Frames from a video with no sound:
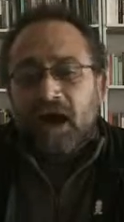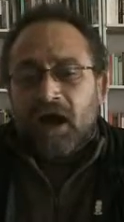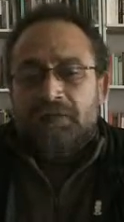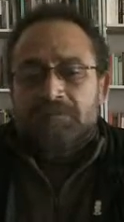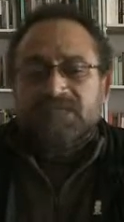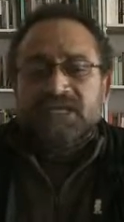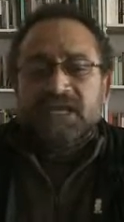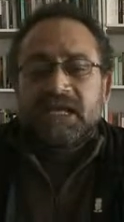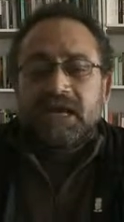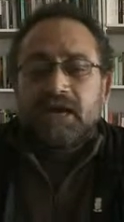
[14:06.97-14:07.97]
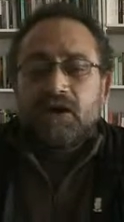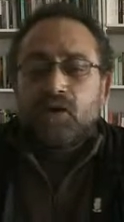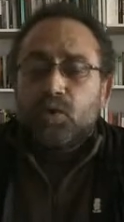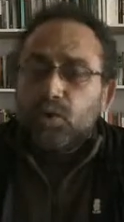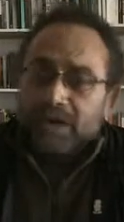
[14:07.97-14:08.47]
arms,
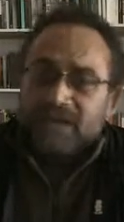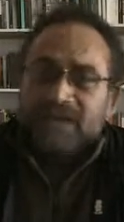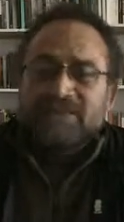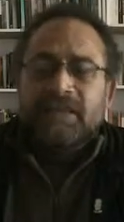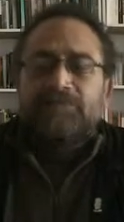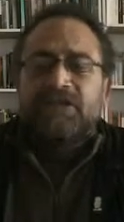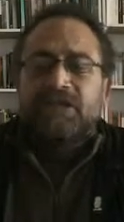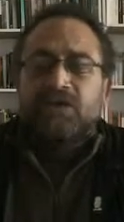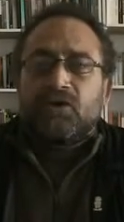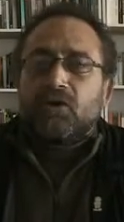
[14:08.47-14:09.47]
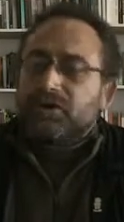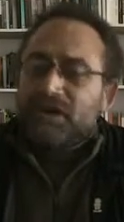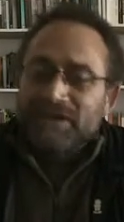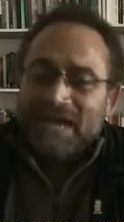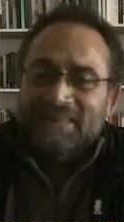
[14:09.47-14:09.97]
who were attempting, or
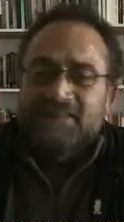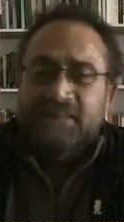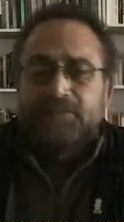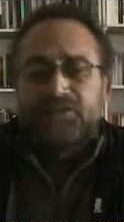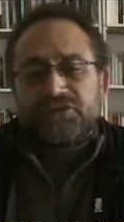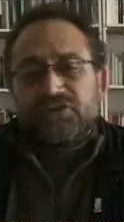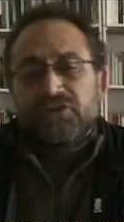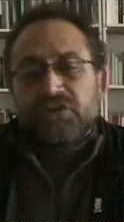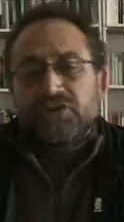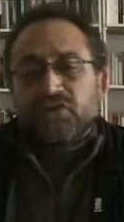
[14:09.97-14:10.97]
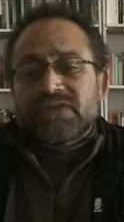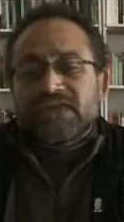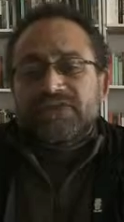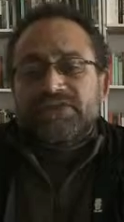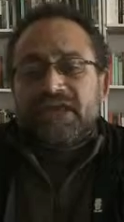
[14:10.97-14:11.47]
rather attempted, to
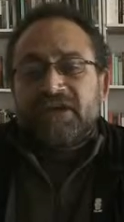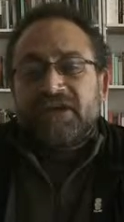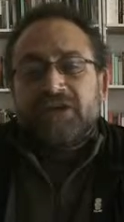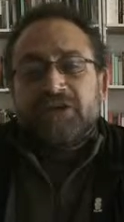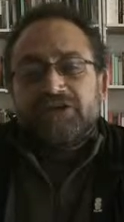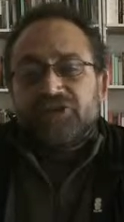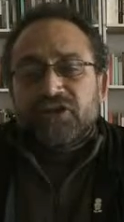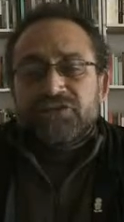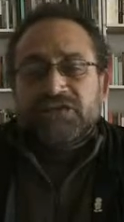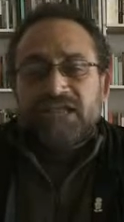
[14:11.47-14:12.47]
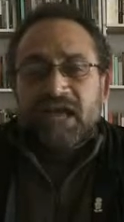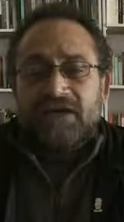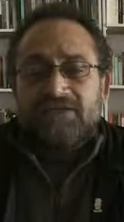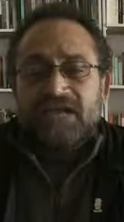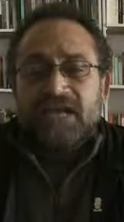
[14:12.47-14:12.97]
save their children's
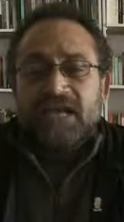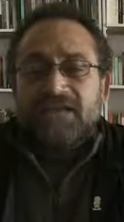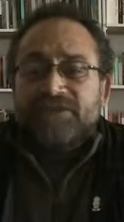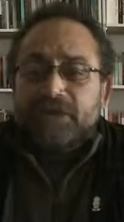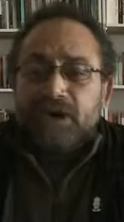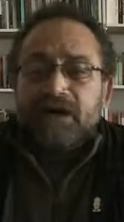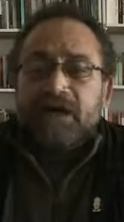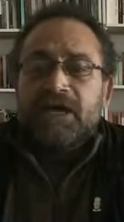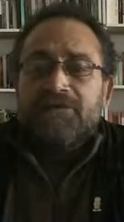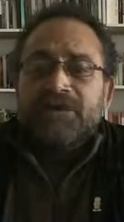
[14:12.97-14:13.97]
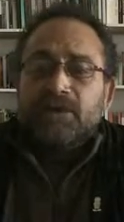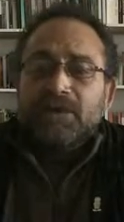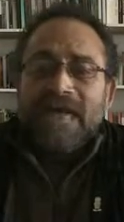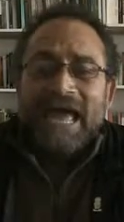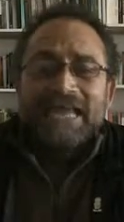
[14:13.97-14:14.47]
lives? If there
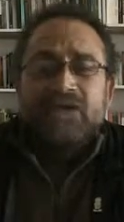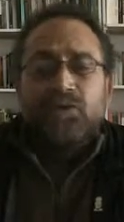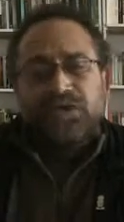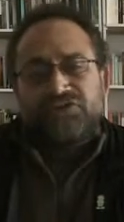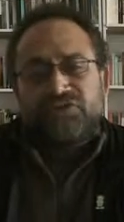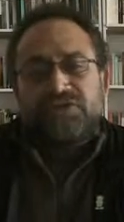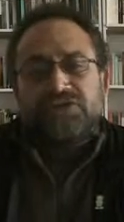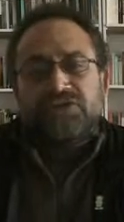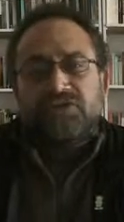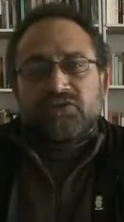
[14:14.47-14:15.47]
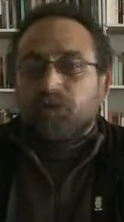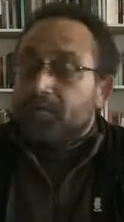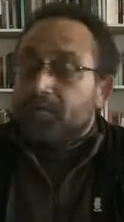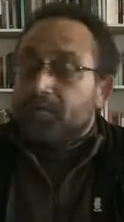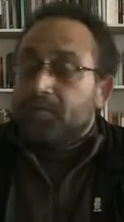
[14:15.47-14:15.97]
were any questions to
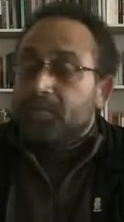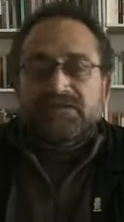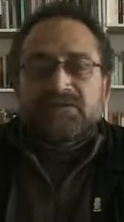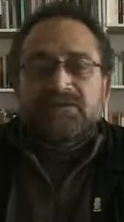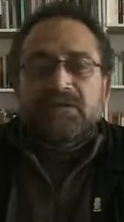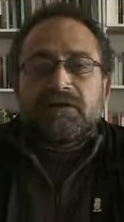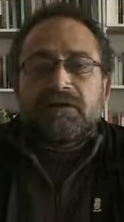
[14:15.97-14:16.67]
be asked,